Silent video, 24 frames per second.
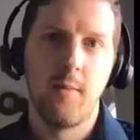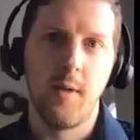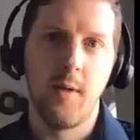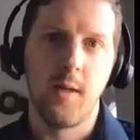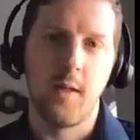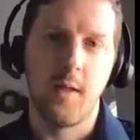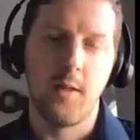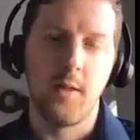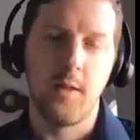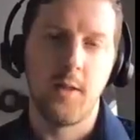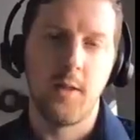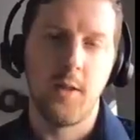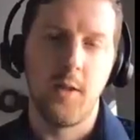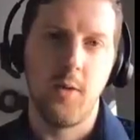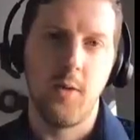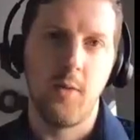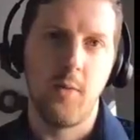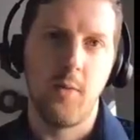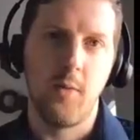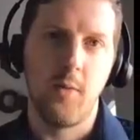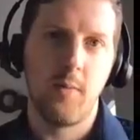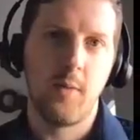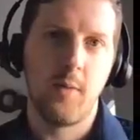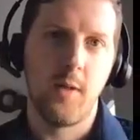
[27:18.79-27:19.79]
because
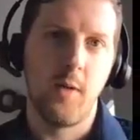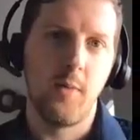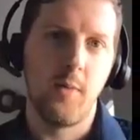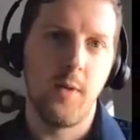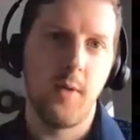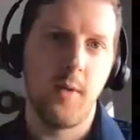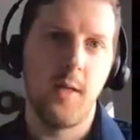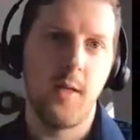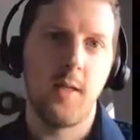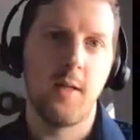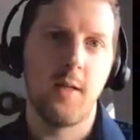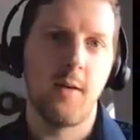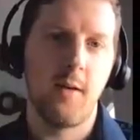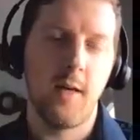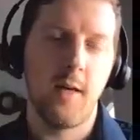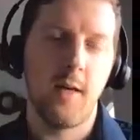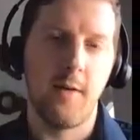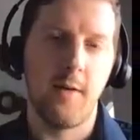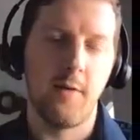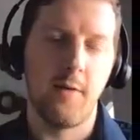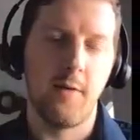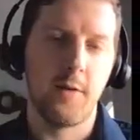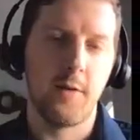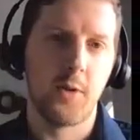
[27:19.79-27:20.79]
you don't need to
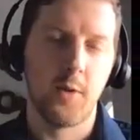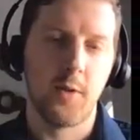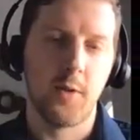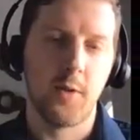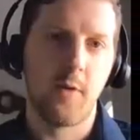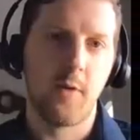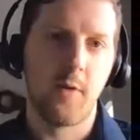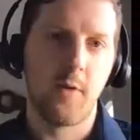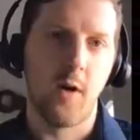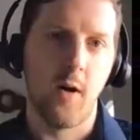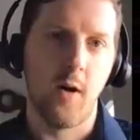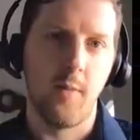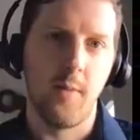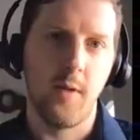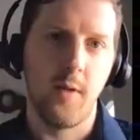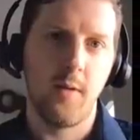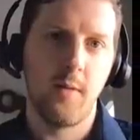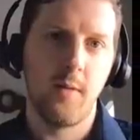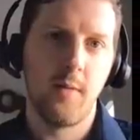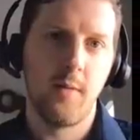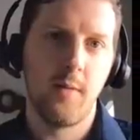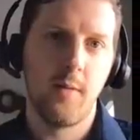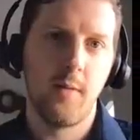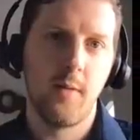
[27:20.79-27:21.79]
have a source of
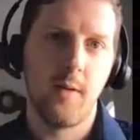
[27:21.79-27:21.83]
carbon.